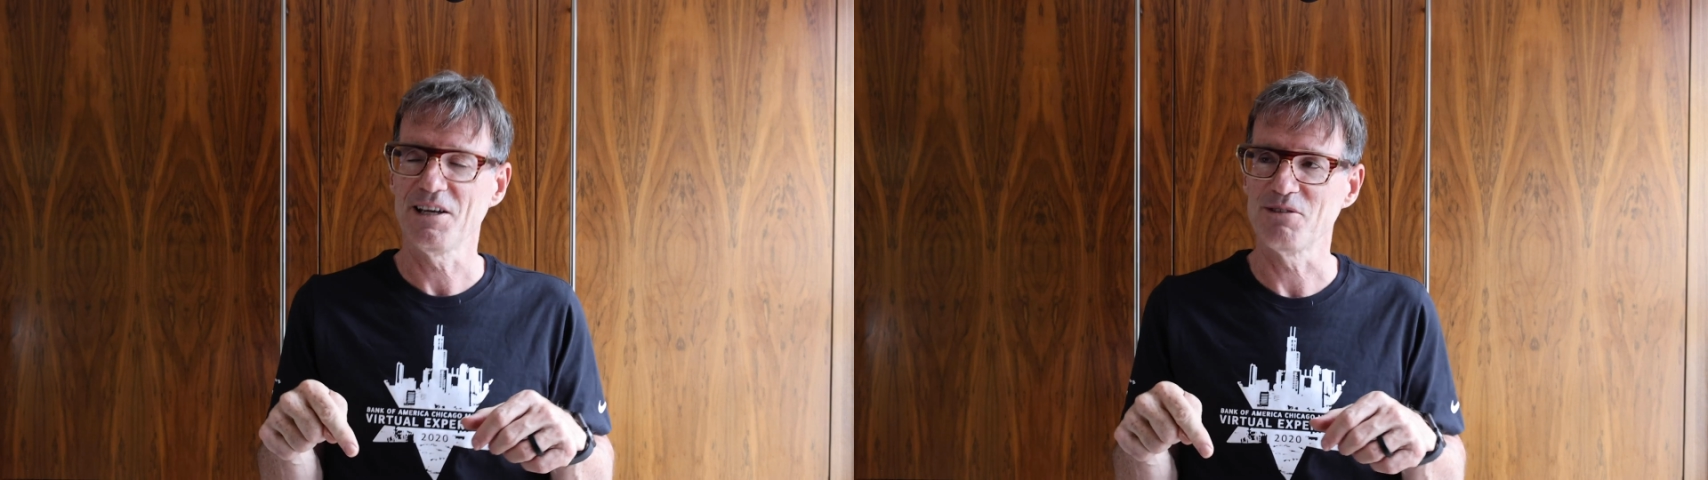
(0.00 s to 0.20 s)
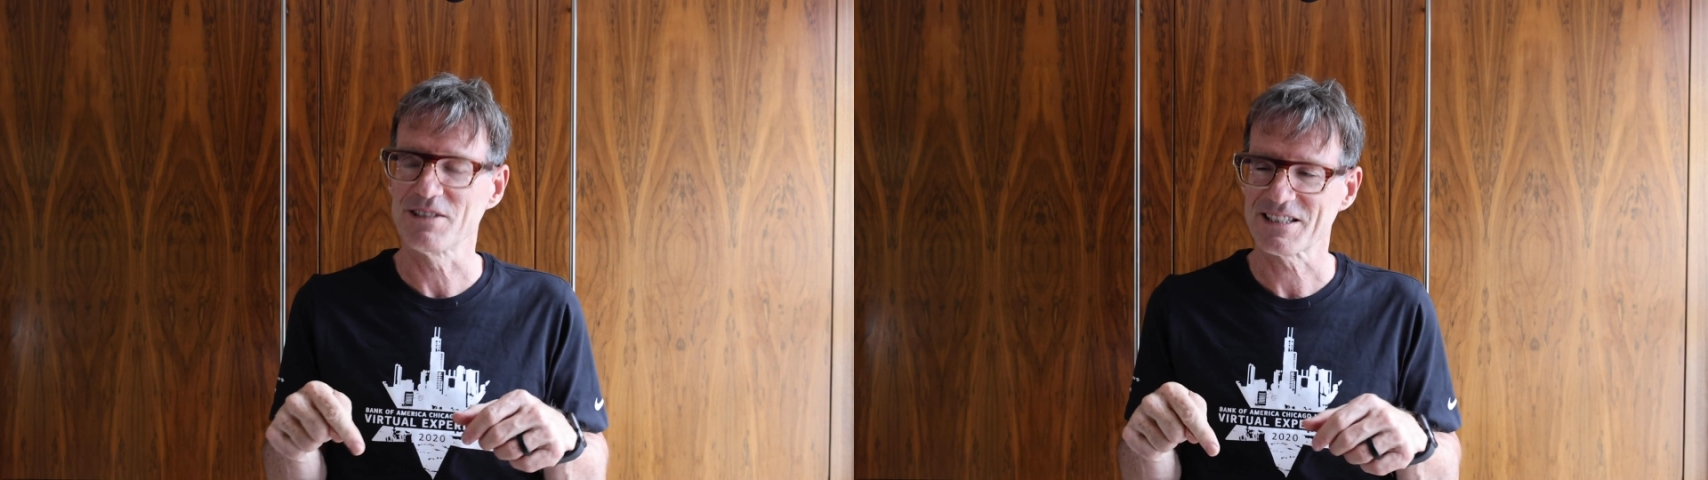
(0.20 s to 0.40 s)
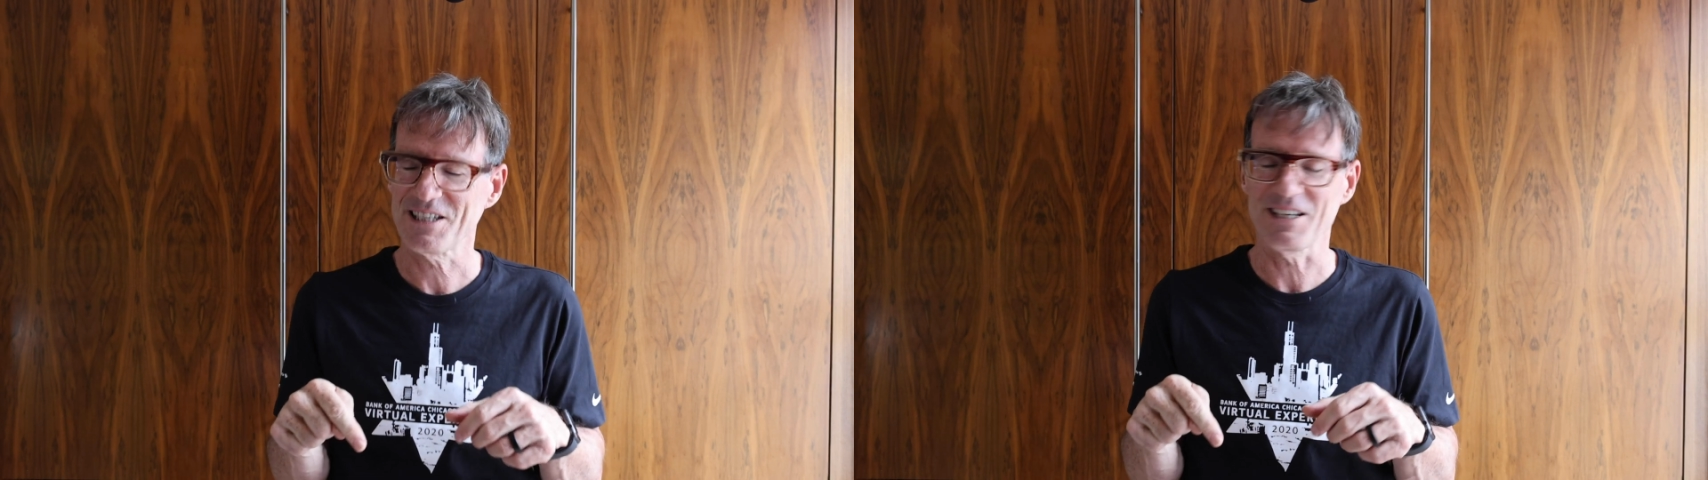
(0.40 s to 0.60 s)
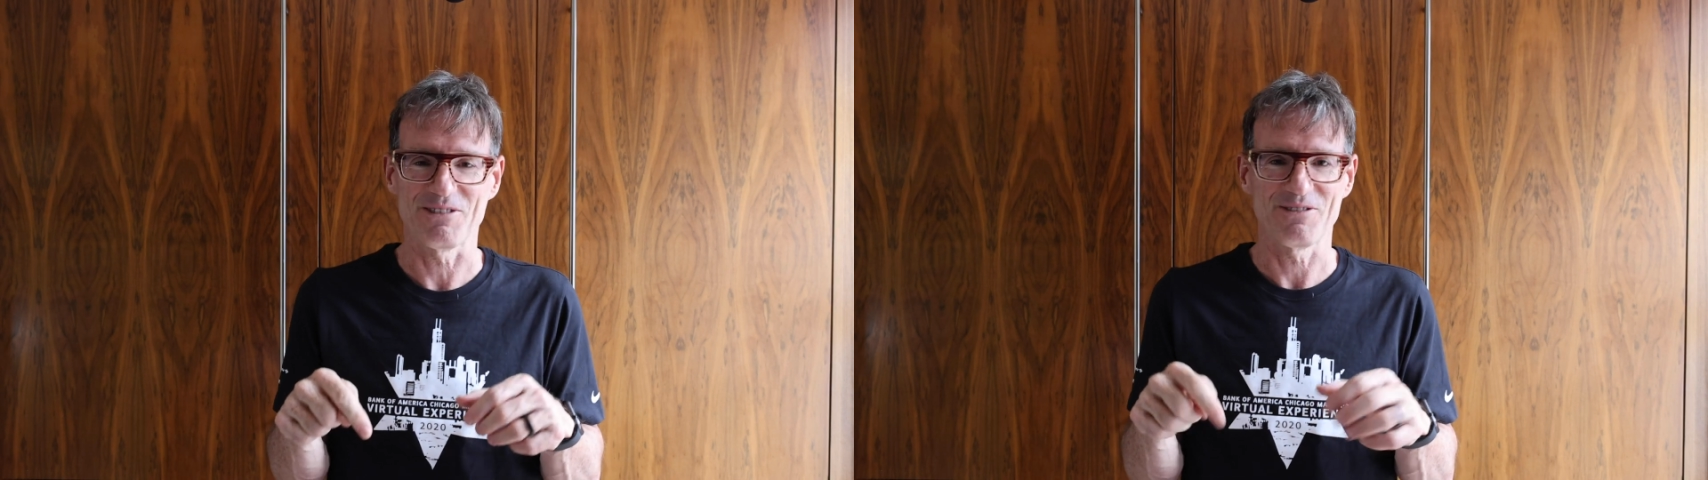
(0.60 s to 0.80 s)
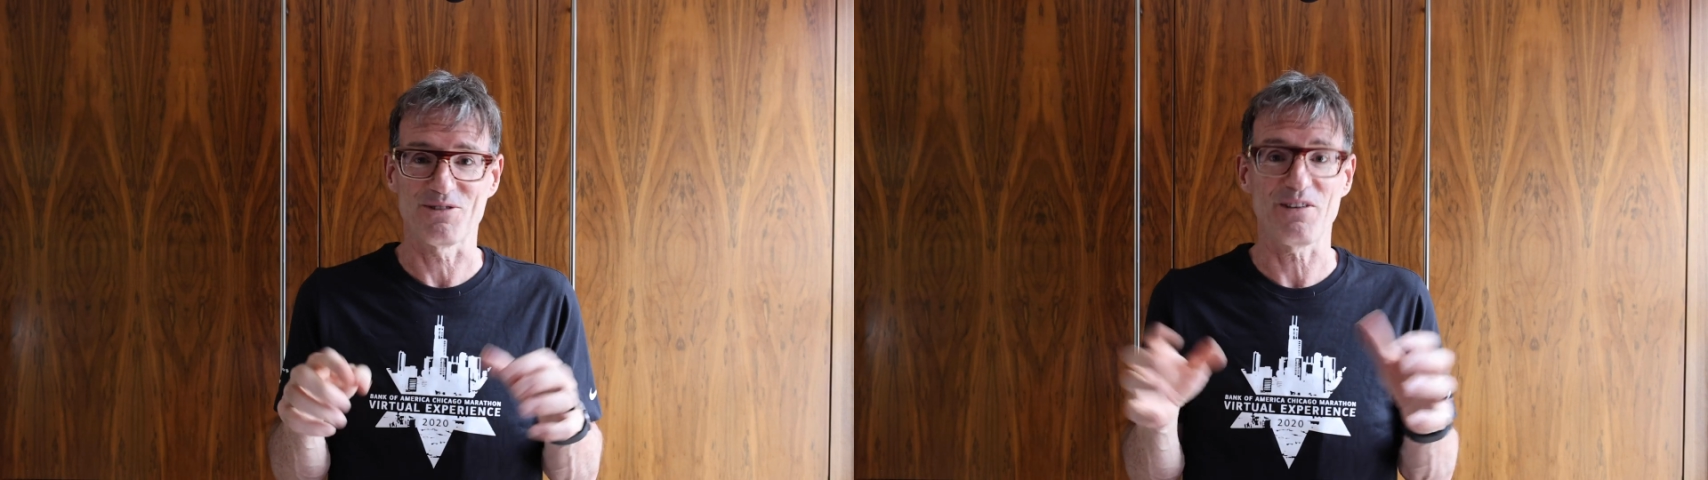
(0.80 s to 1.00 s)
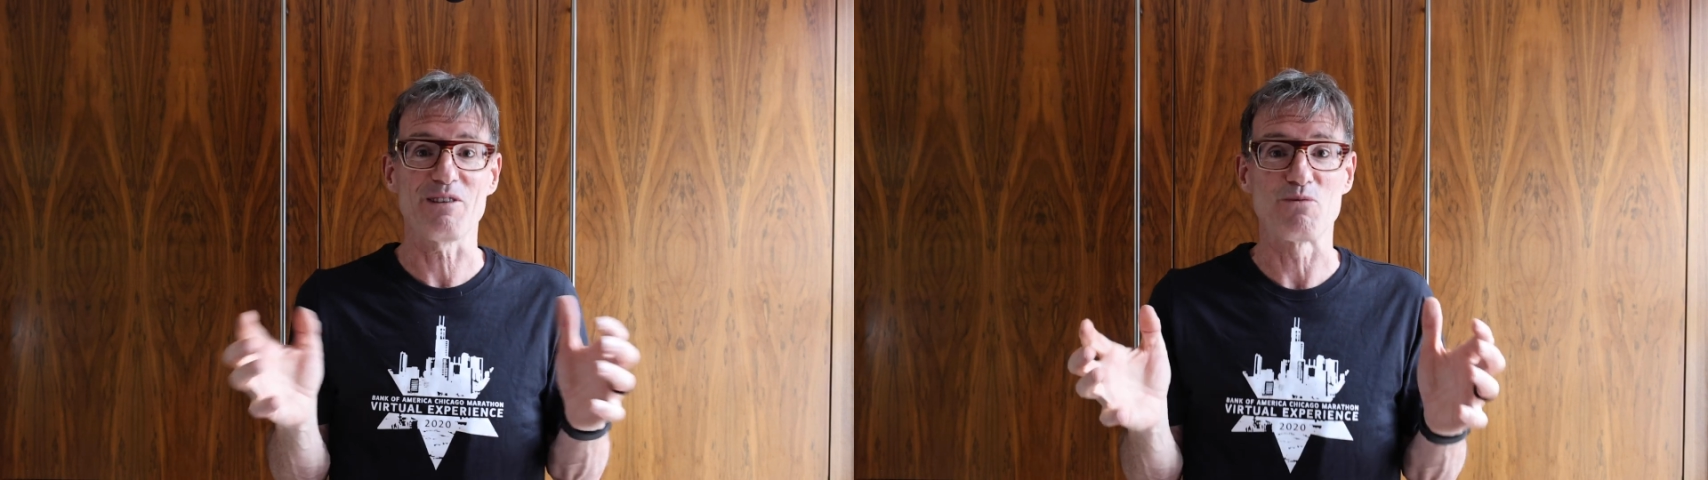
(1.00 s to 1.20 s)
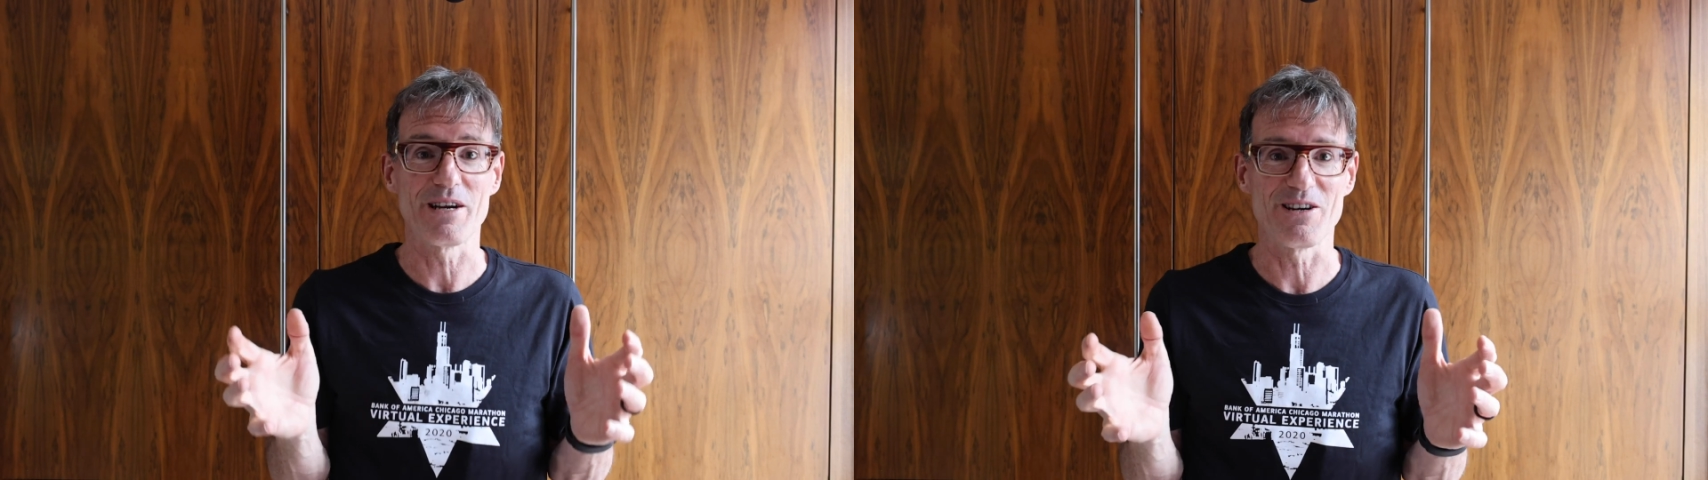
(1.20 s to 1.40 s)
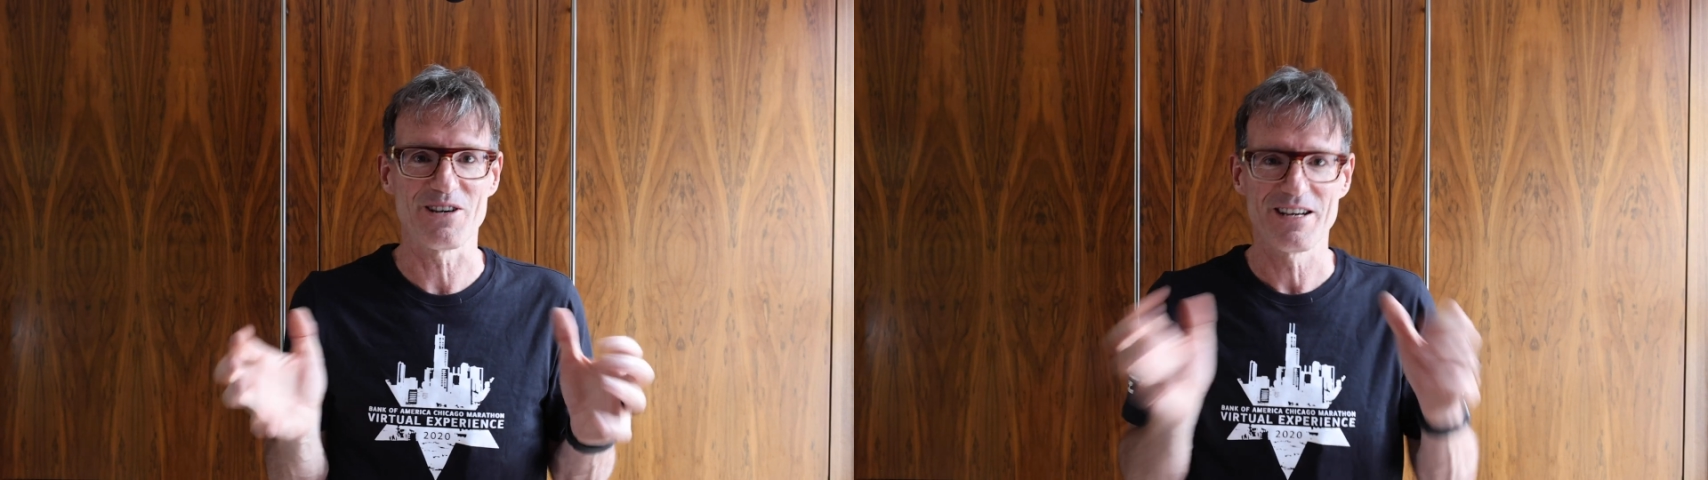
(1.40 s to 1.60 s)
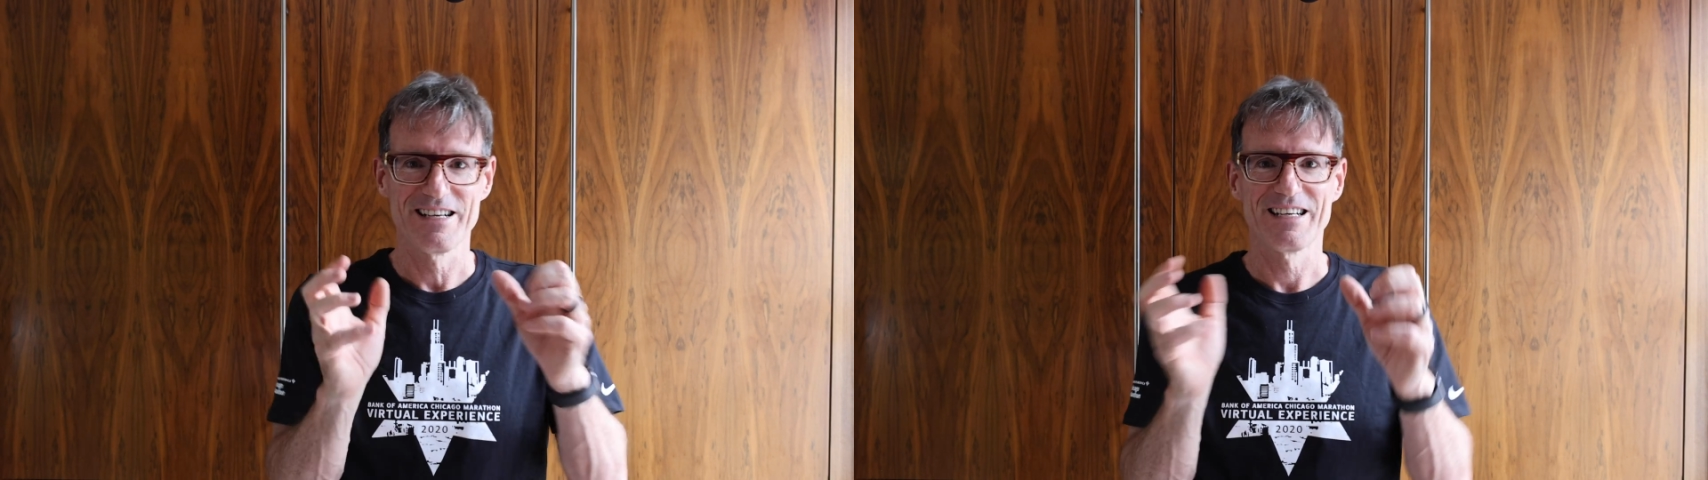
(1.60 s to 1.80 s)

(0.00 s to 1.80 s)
It's very weird.